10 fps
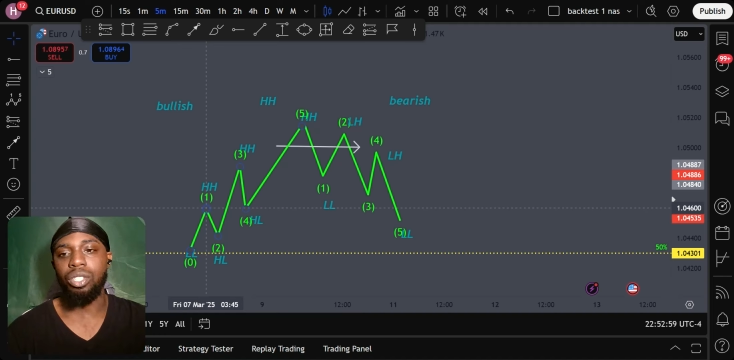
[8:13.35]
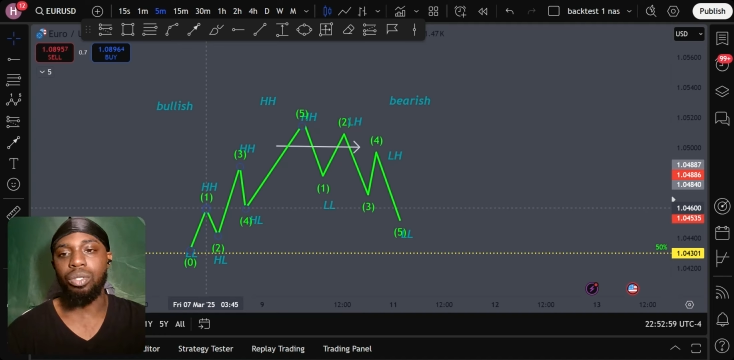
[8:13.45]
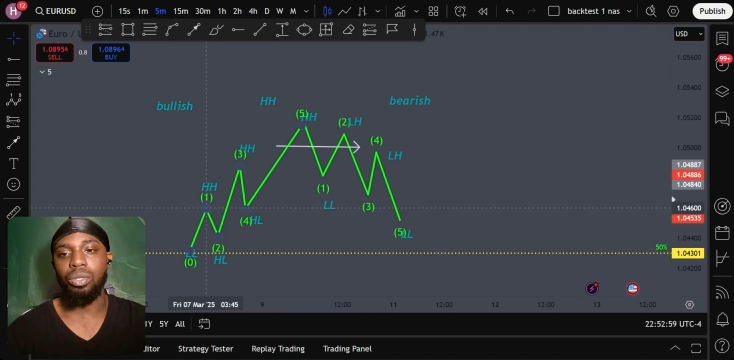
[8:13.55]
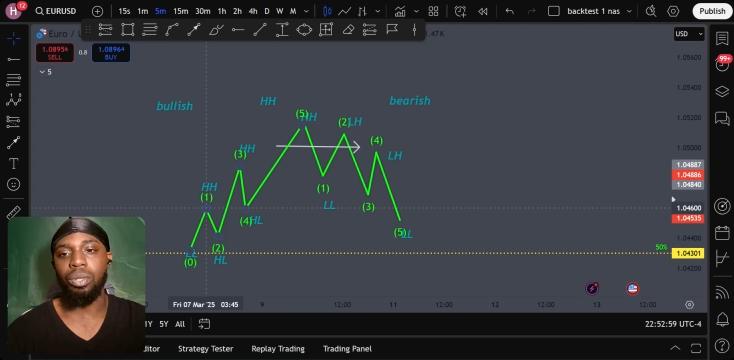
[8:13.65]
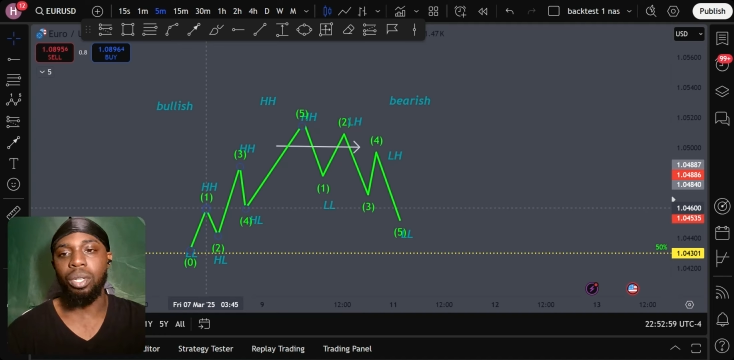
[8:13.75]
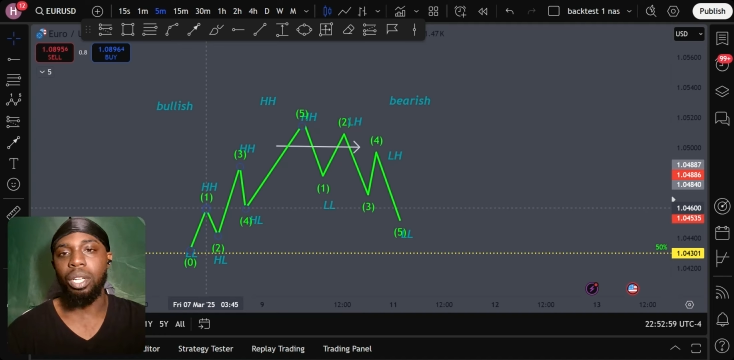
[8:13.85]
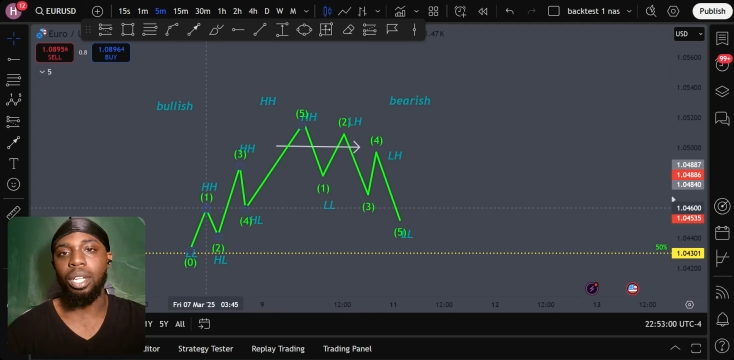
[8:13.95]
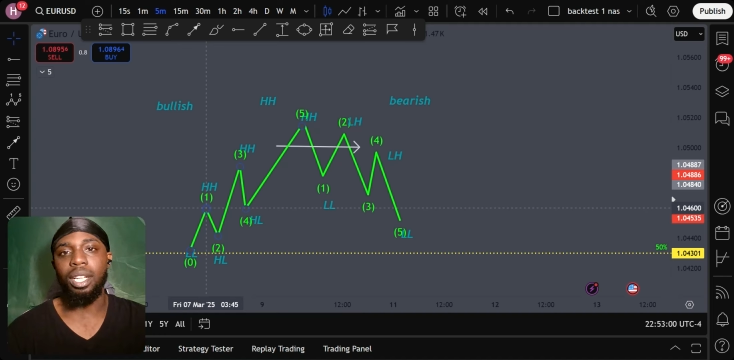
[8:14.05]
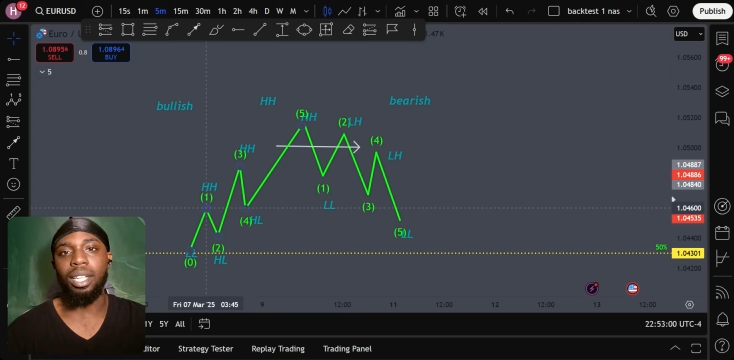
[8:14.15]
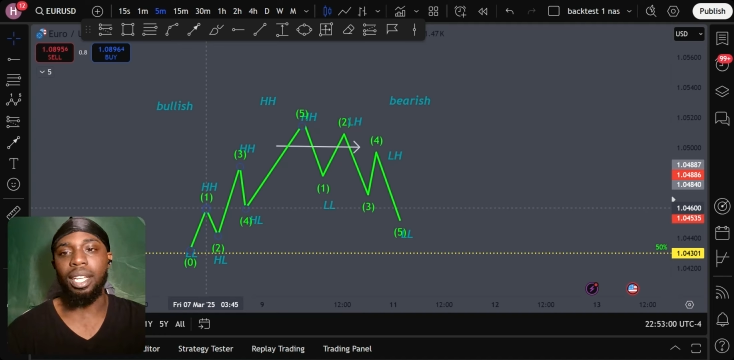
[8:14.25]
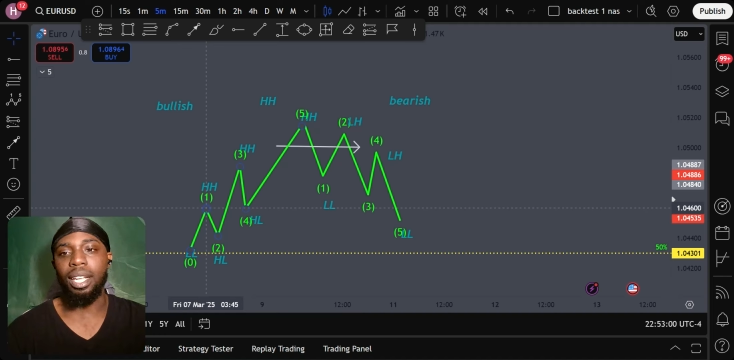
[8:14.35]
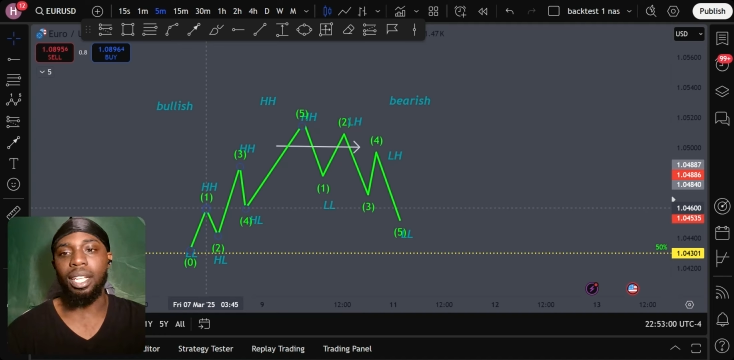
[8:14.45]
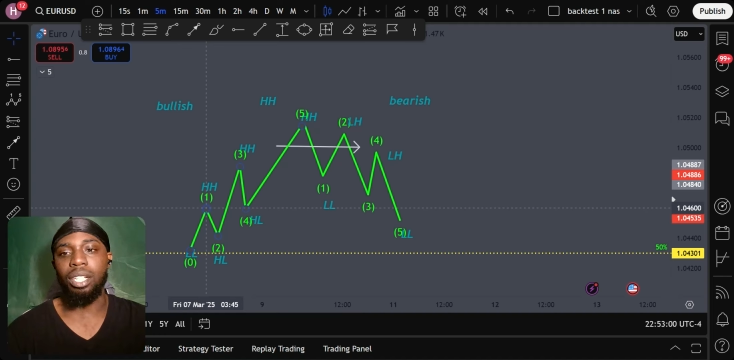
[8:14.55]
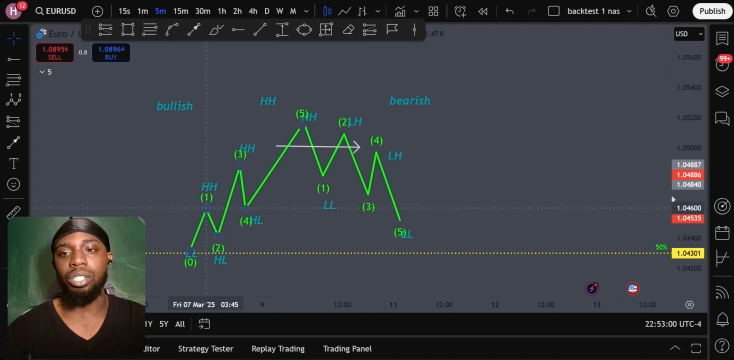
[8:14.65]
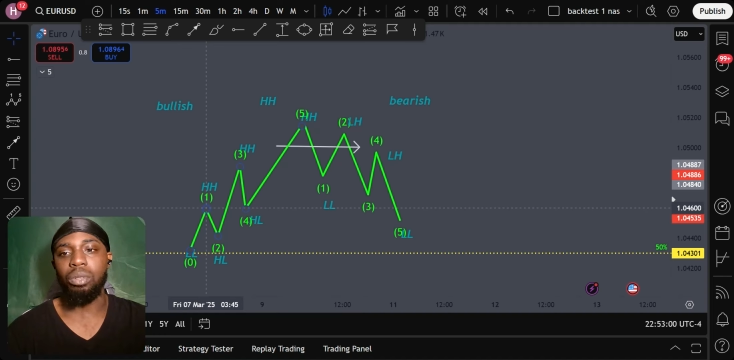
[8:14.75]
to get
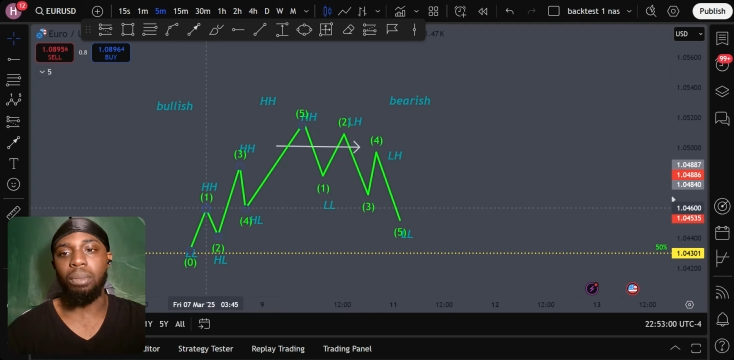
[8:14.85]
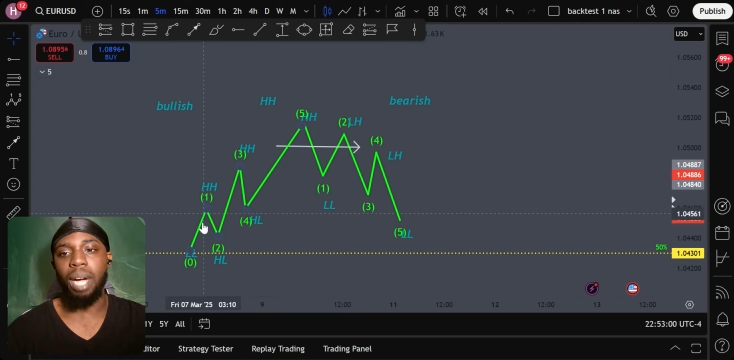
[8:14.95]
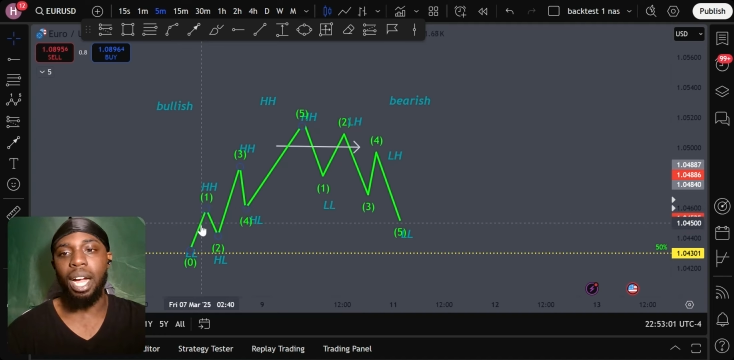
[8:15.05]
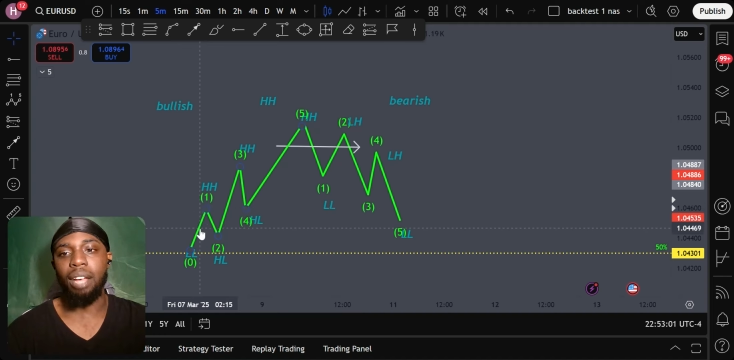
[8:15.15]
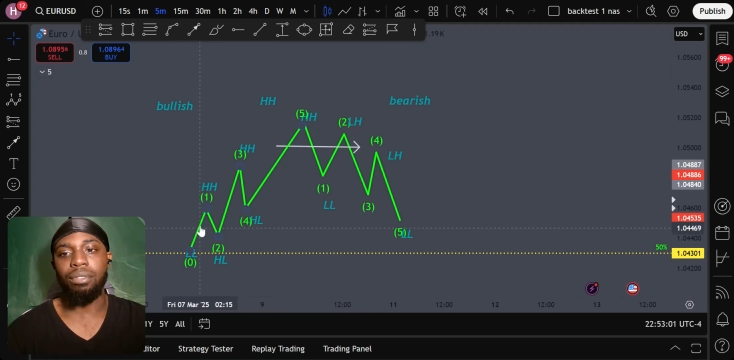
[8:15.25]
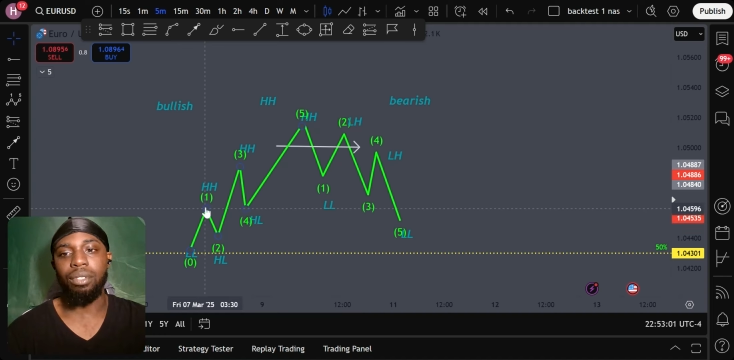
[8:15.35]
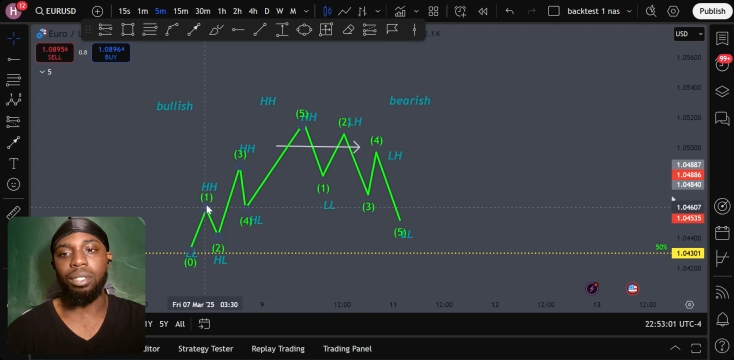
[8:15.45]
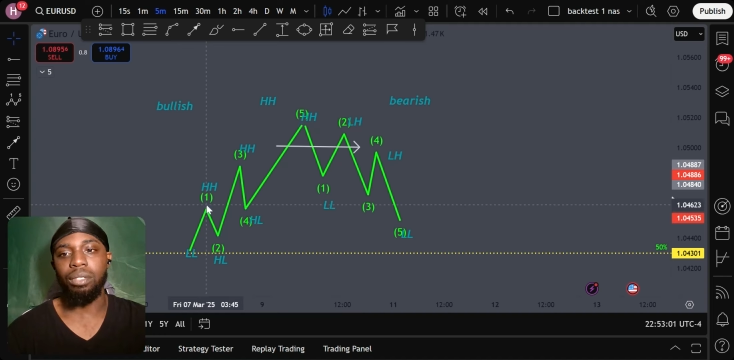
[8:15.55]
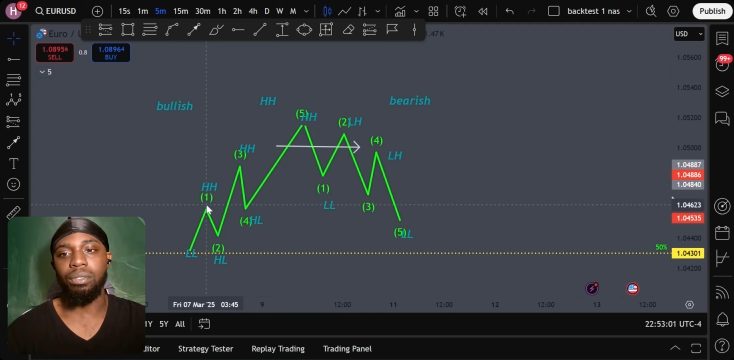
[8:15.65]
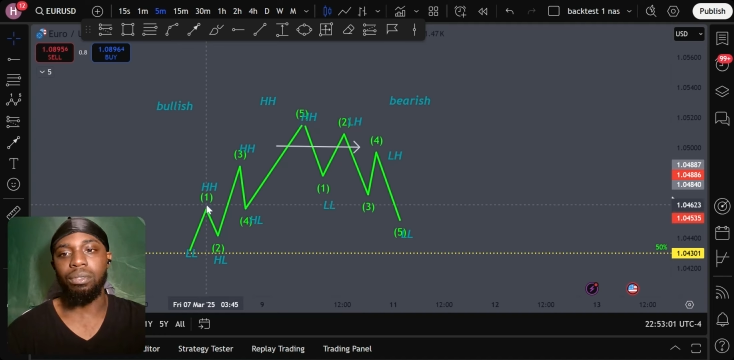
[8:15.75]
into a buy for,